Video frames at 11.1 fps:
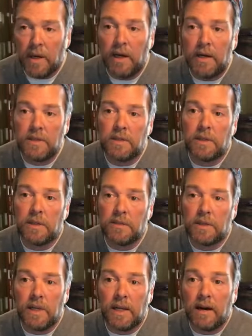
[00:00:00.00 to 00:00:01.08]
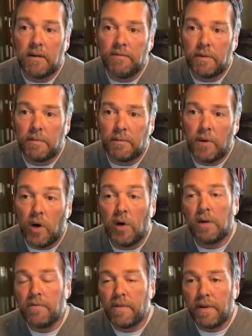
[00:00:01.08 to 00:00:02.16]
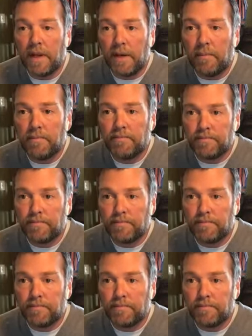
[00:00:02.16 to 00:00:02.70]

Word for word: uh, to, to get out from all of the debt.